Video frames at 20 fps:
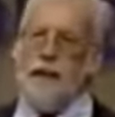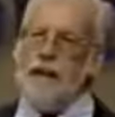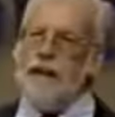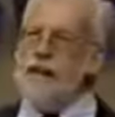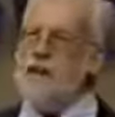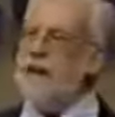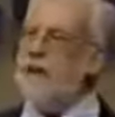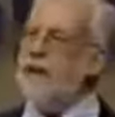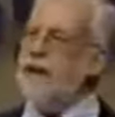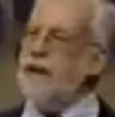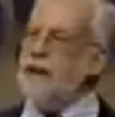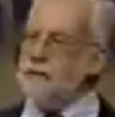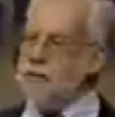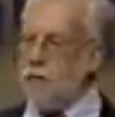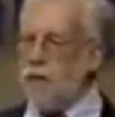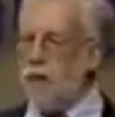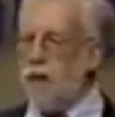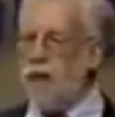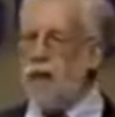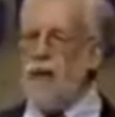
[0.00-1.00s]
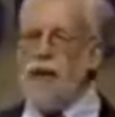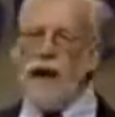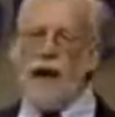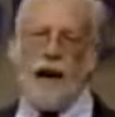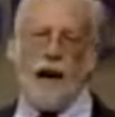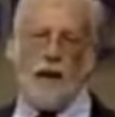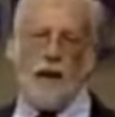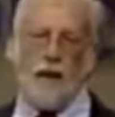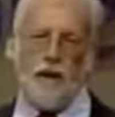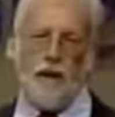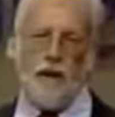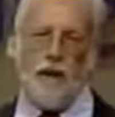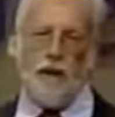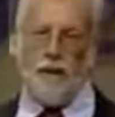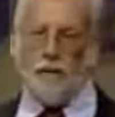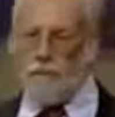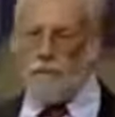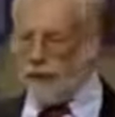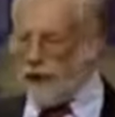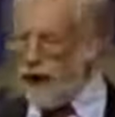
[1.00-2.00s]
Masonry has worked either
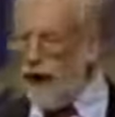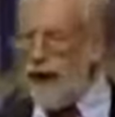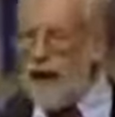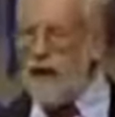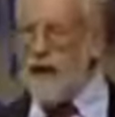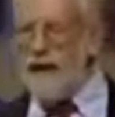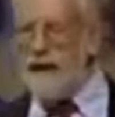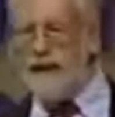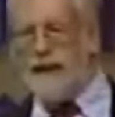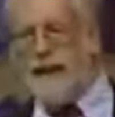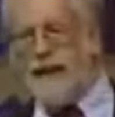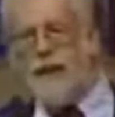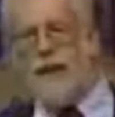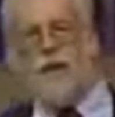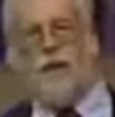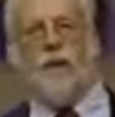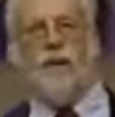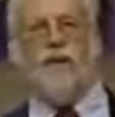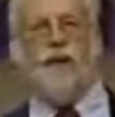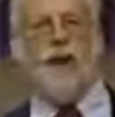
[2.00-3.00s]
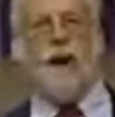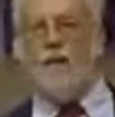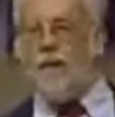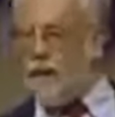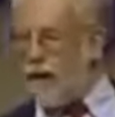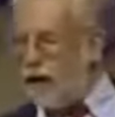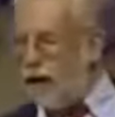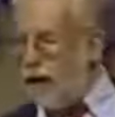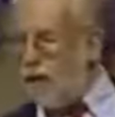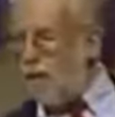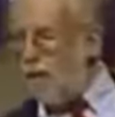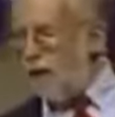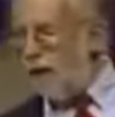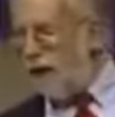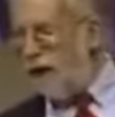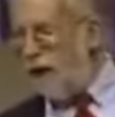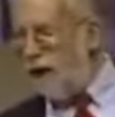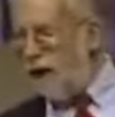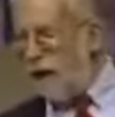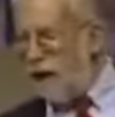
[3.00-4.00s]
behind the scenes or even out in the
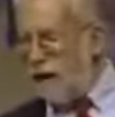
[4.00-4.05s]
open